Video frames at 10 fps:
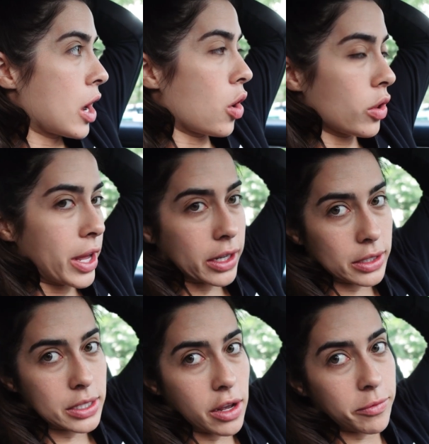all that
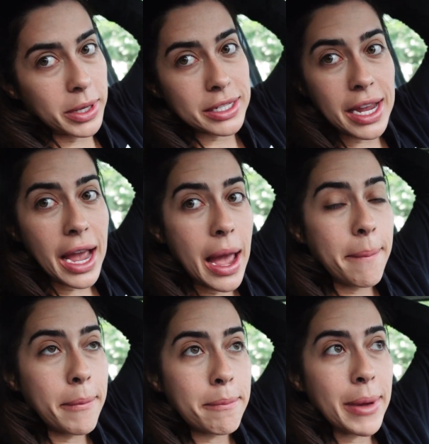good stuff, because I
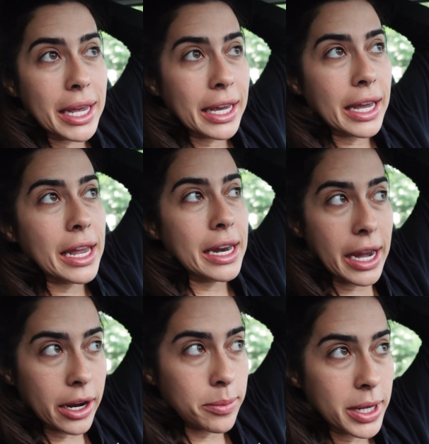am making it an
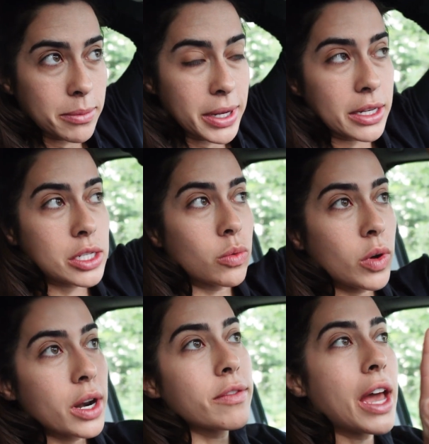Airbnb. So
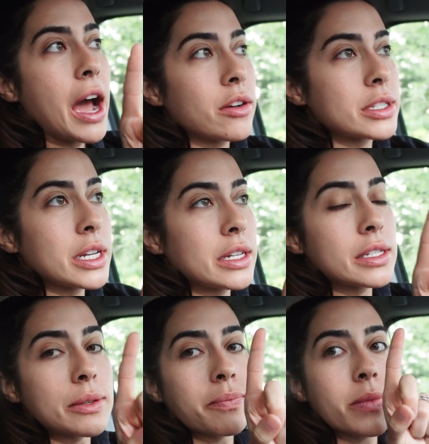one of the
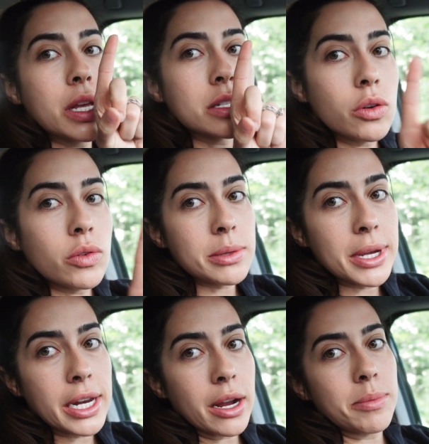houses is to
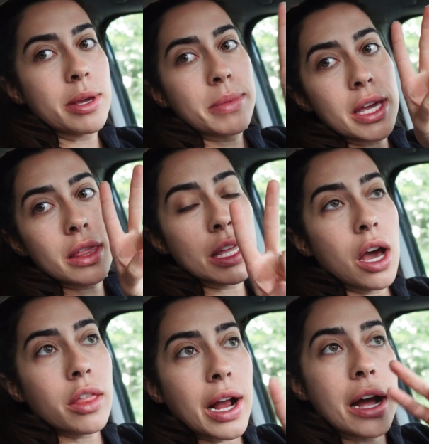be an Airbnb. The
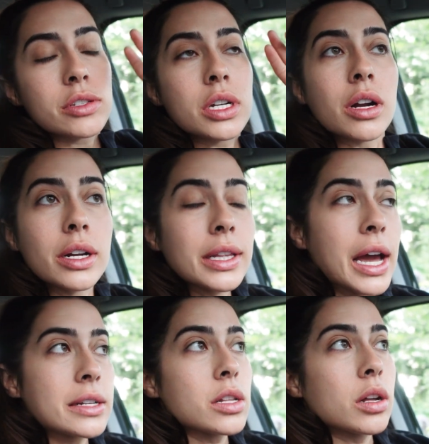other house currently
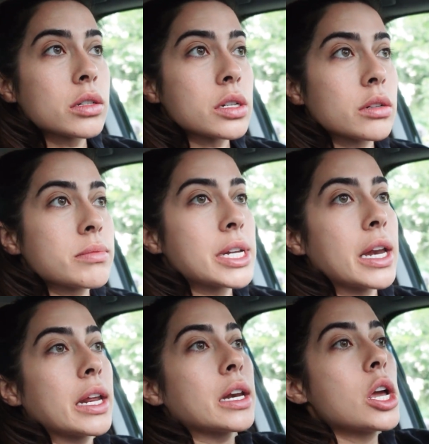has a long-term
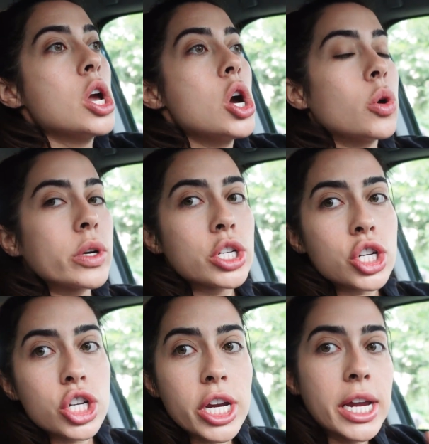tenant. When
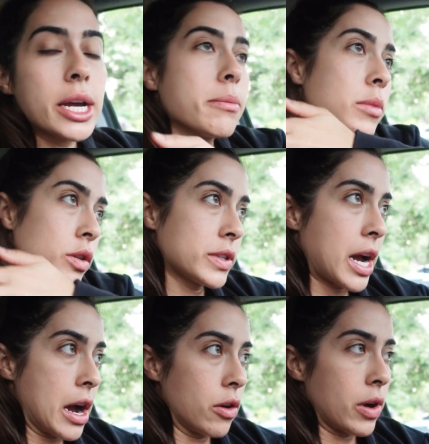she moves
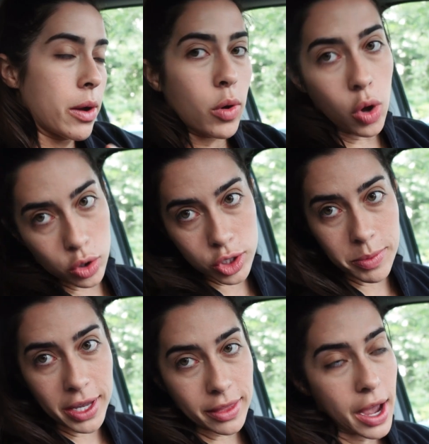out, I will also
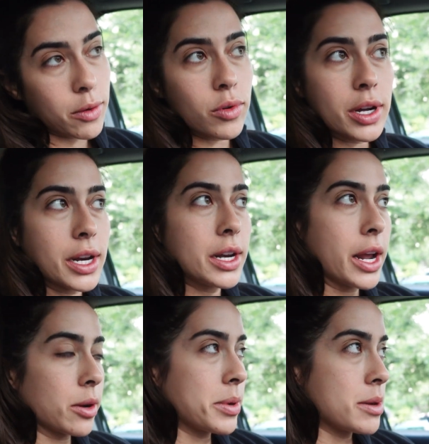make that one an
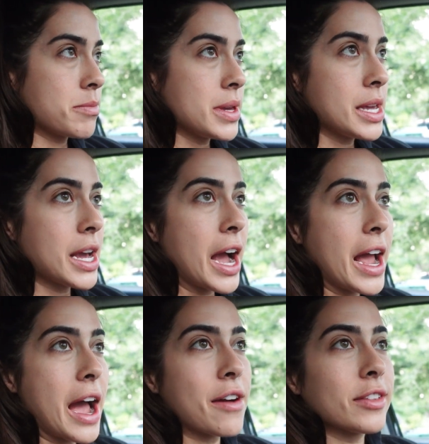Airbnb. I
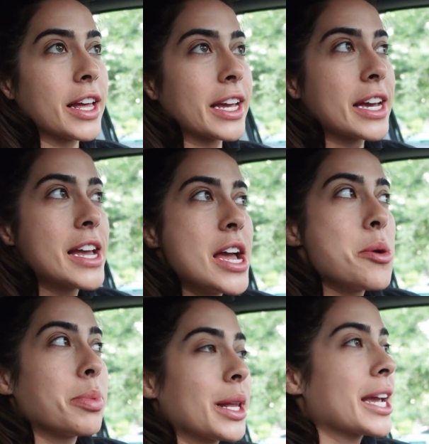have like
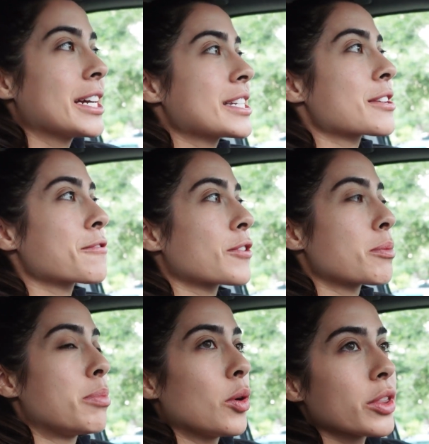plans for
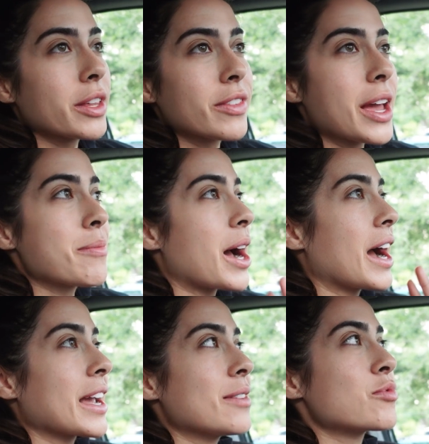both of them.
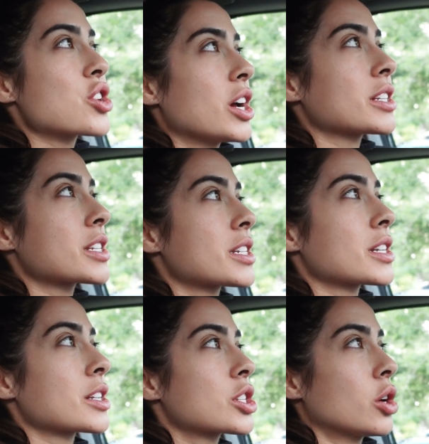I am
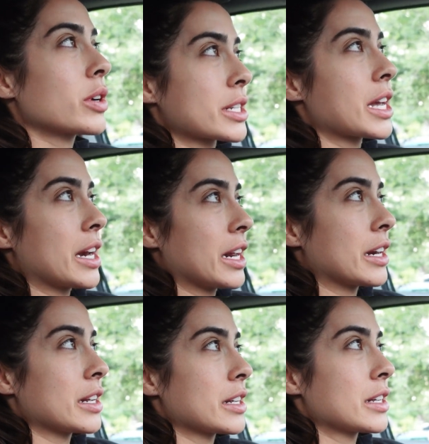just so excited.